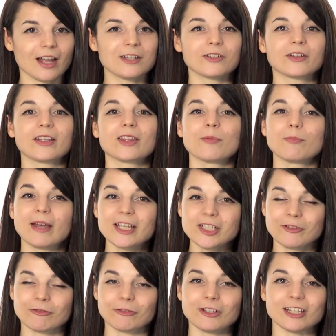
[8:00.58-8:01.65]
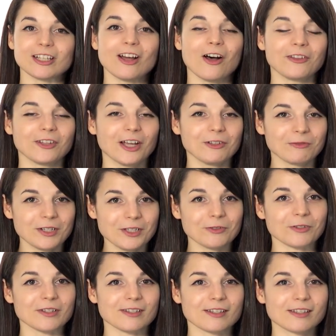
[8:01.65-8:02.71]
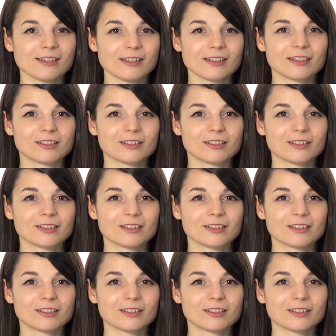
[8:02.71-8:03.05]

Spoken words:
and you'll get the best free online resources.